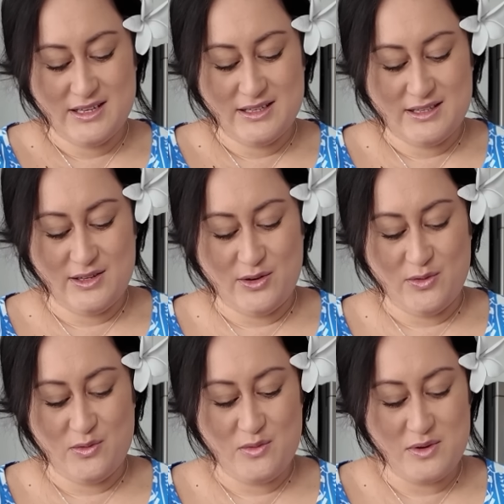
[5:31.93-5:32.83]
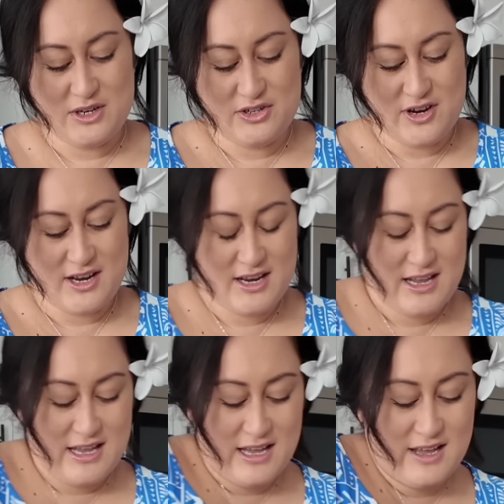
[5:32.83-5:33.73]
So we want to try and
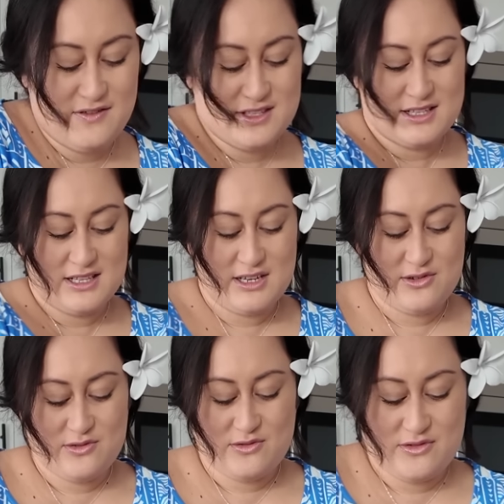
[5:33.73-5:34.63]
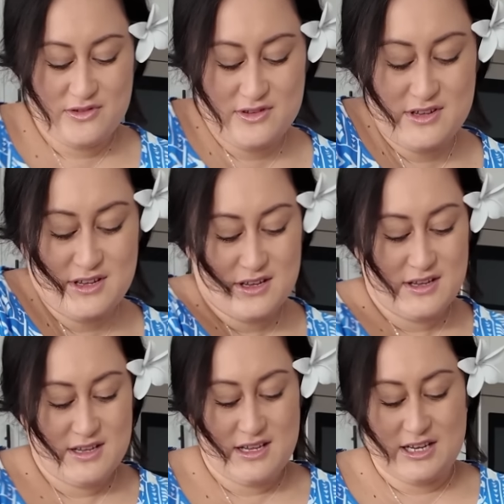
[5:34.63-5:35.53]
have as little
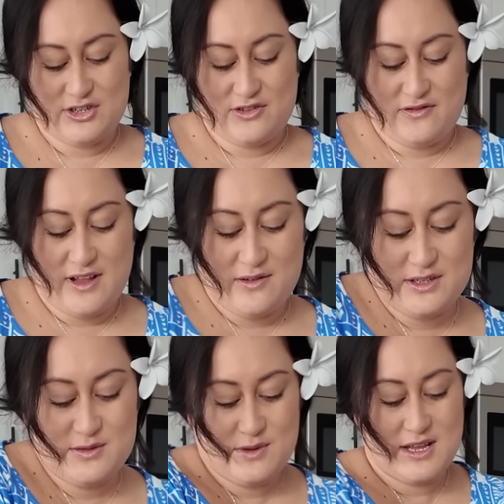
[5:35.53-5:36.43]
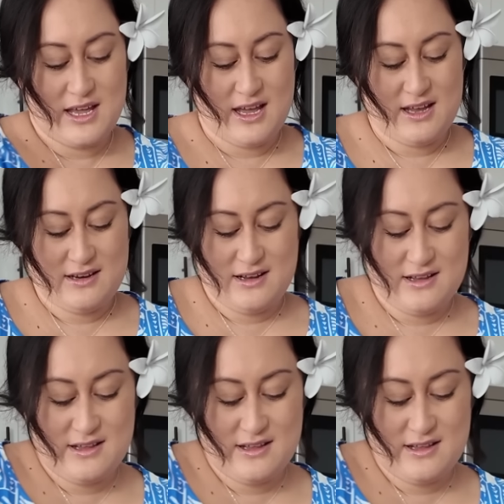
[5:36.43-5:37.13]
extra flour as we can.